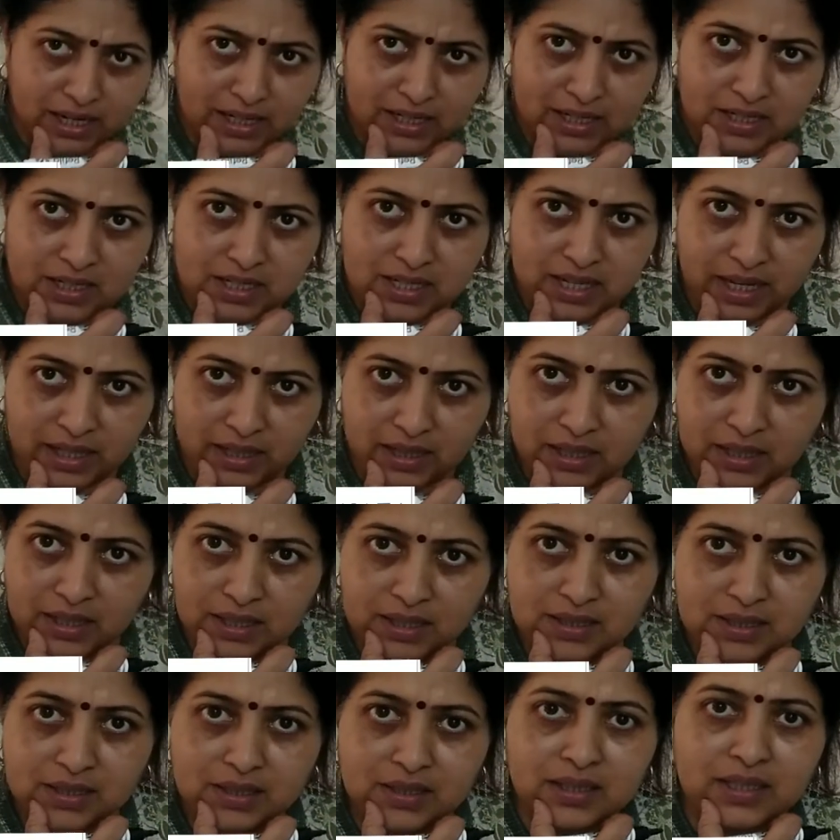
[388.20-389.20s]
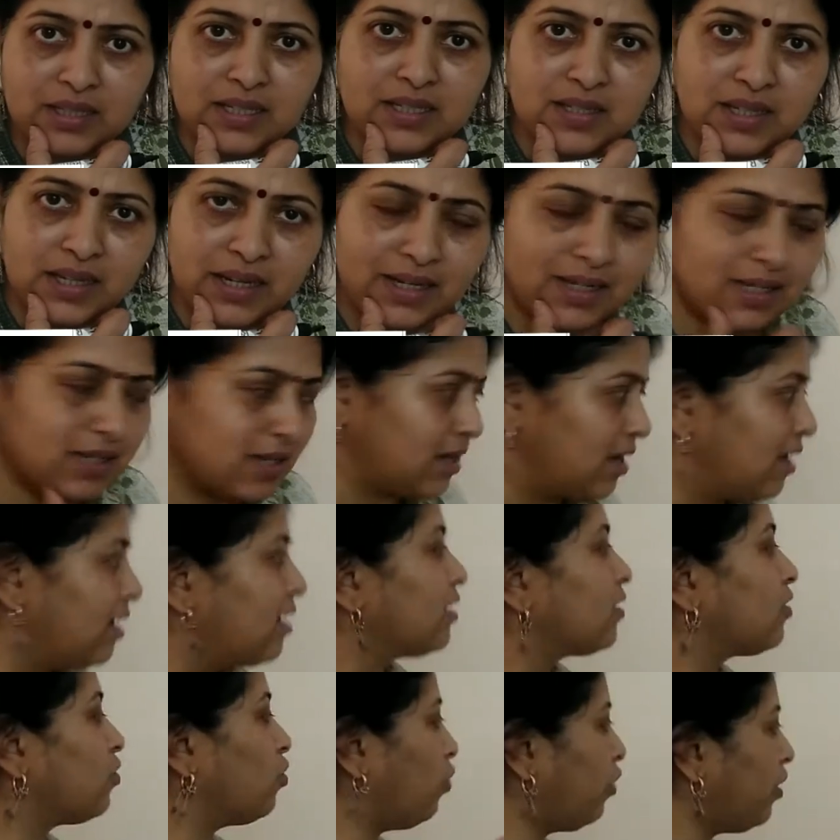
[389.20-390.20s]
understand this, is it?
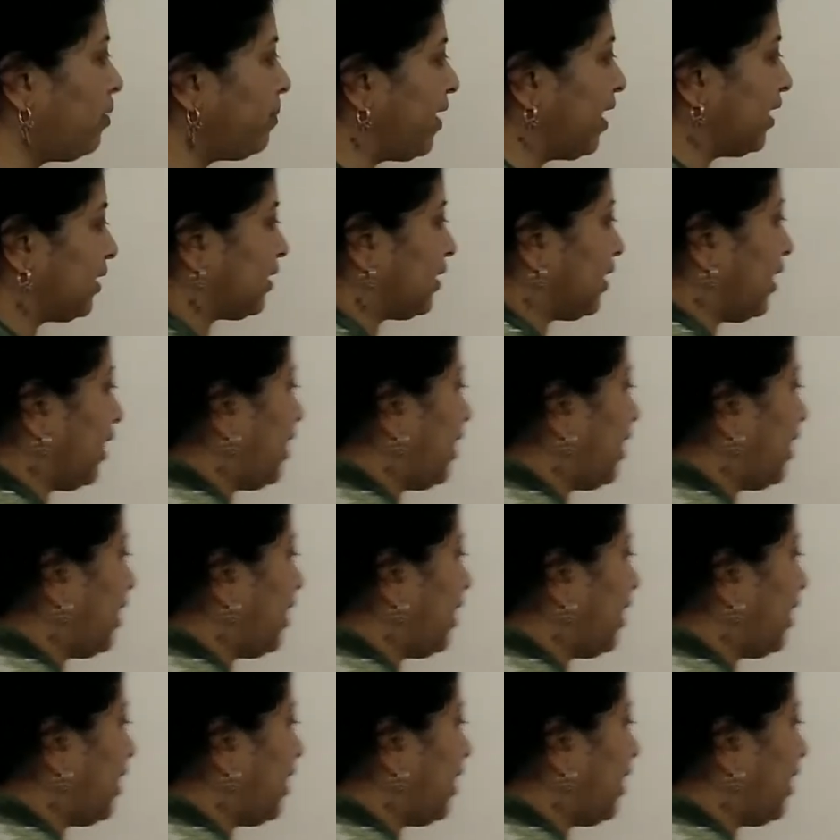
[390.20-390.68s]
Koi baat